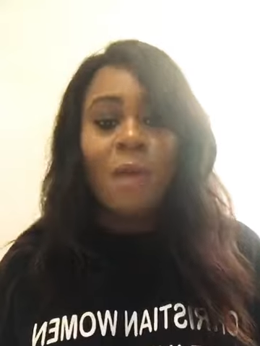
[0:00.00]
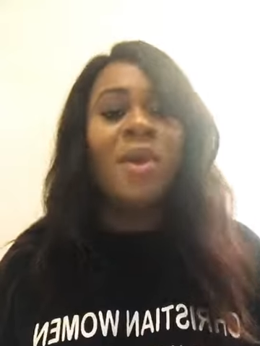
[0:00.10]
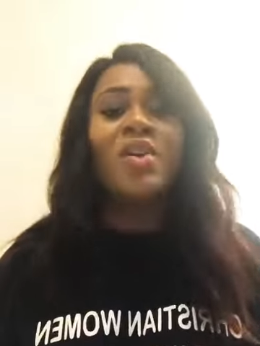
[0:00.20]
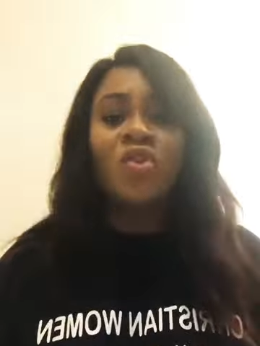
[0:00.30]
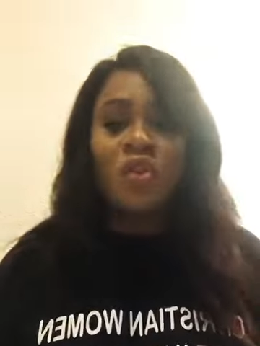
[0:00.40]

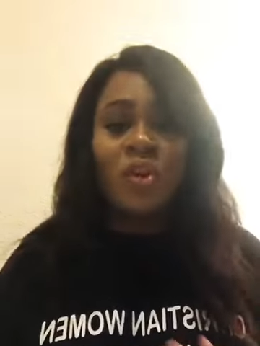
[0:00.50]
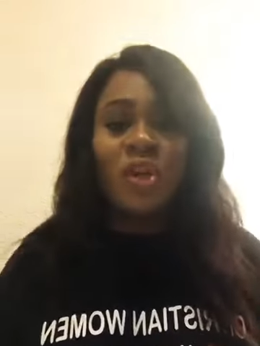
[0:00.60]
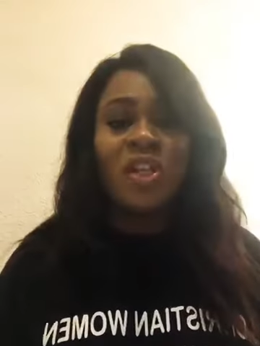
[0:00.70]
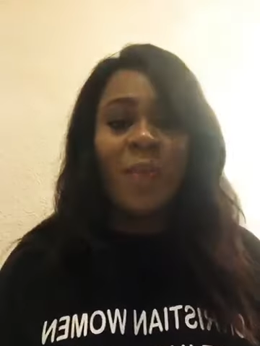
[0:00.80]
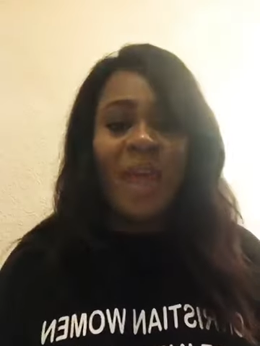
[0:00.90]
Because you
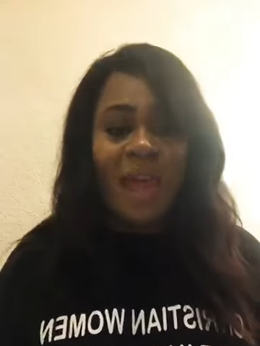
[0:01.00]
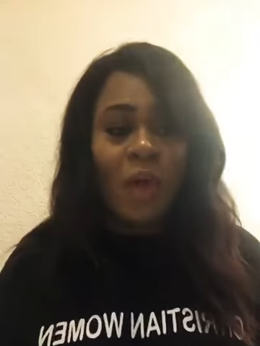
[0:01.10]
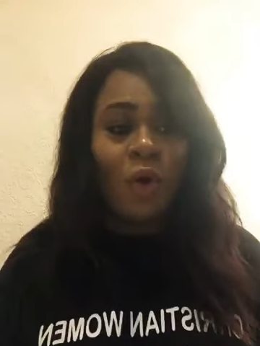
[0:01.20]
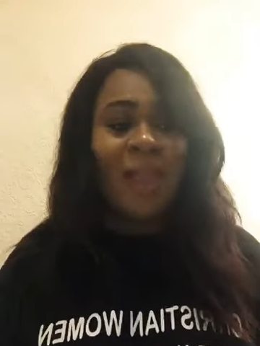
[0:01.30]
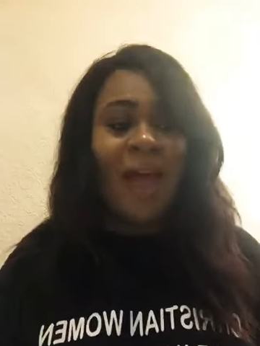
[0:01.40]
need to be
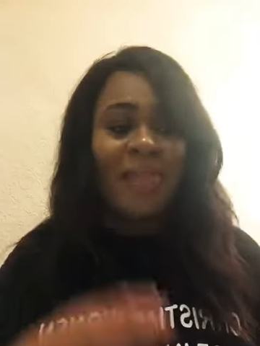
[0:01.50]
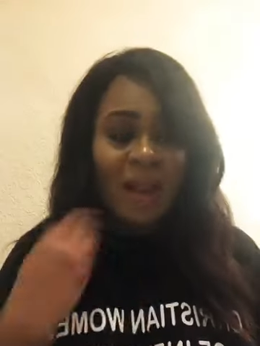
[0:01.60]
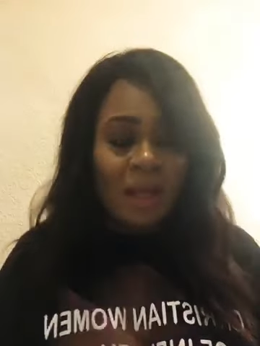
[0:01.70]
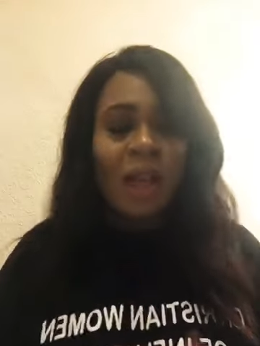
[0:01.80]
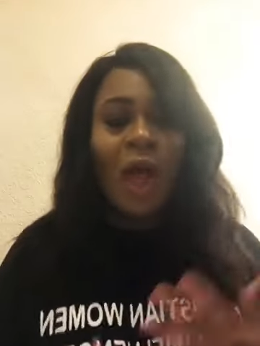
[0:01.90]
healed and
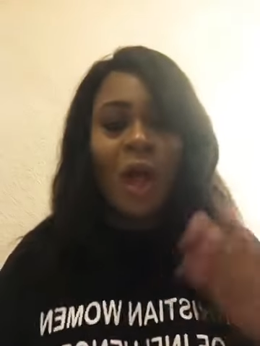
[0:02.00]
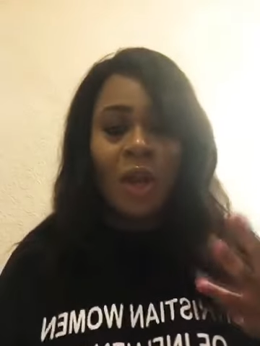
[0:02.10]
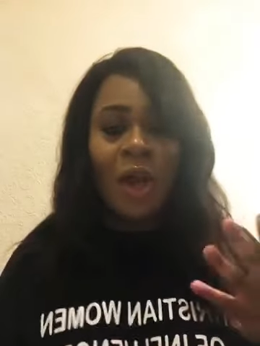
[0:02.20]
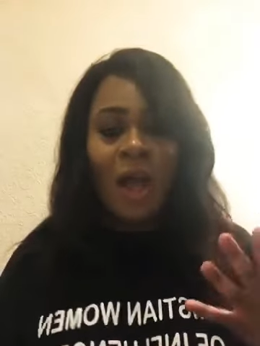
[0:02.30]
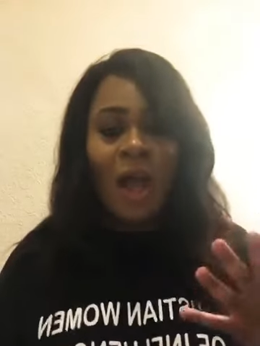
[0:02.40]
then
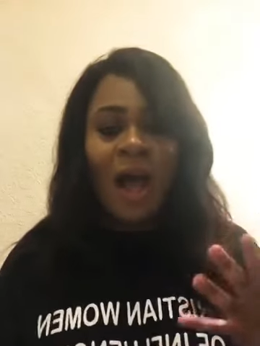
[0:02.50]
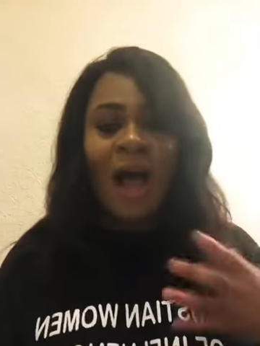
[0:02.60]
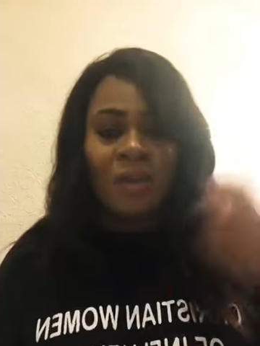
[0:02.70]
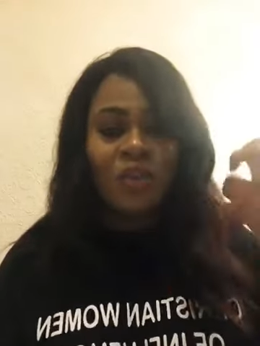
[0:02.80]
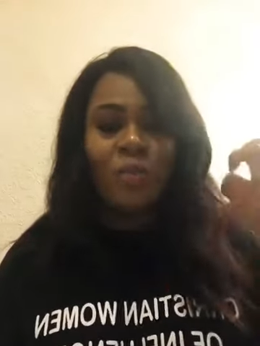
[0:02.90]
learn
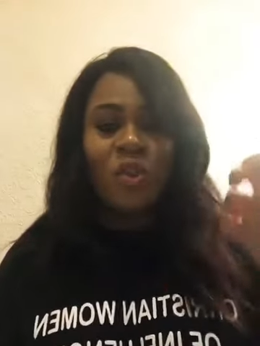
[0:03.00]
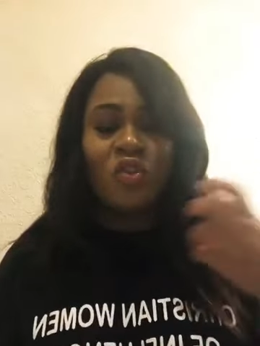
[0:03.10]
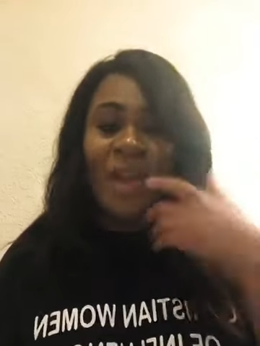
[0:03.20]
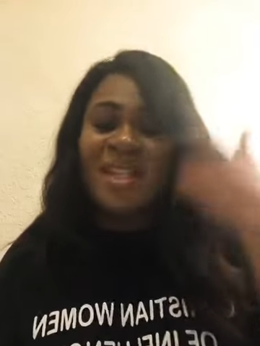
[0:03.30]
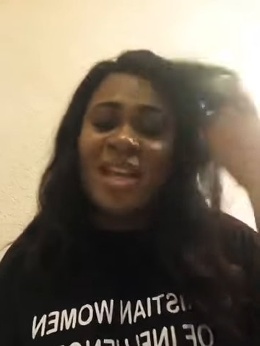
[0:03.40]
how to be
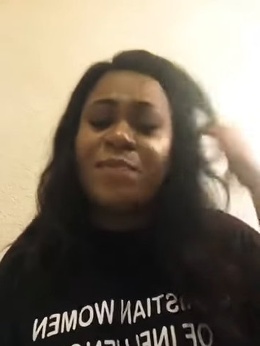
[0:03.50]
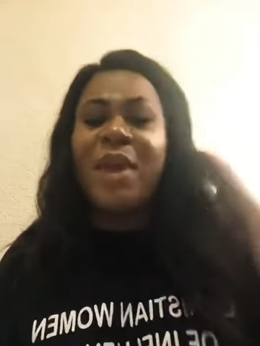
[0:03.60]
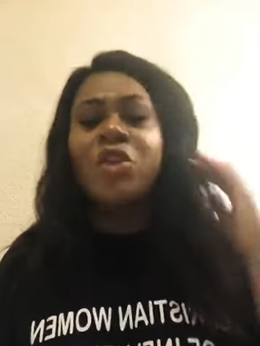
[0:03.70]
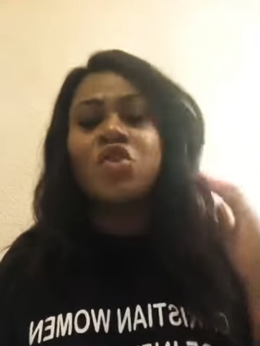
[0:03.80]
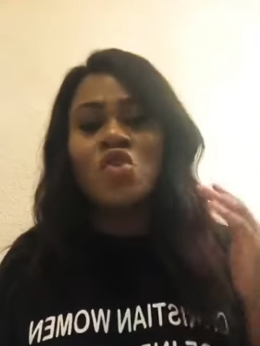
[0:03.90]
So It takes
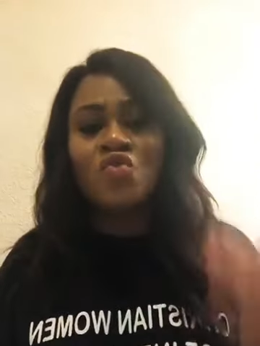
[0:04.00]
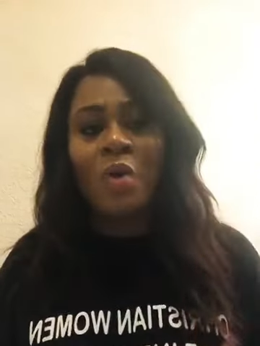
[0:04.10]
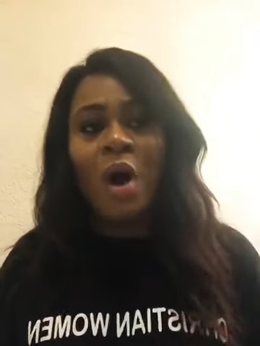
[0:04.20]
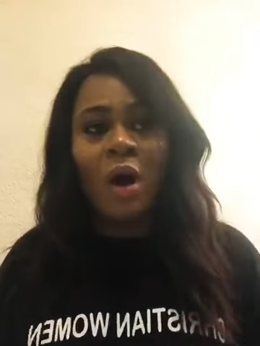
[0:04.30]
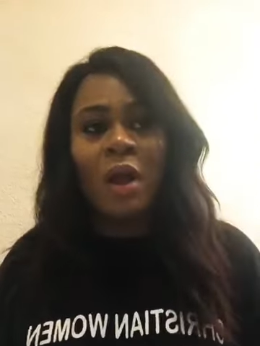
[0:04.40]
being
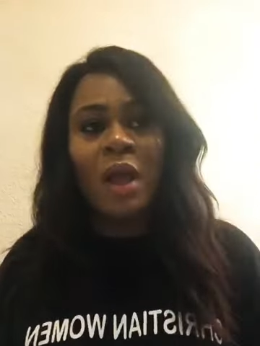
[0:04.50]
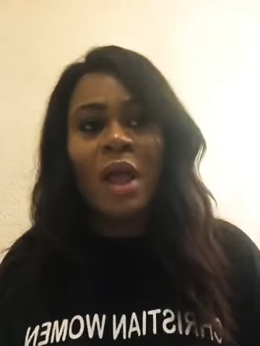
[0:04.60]
strong.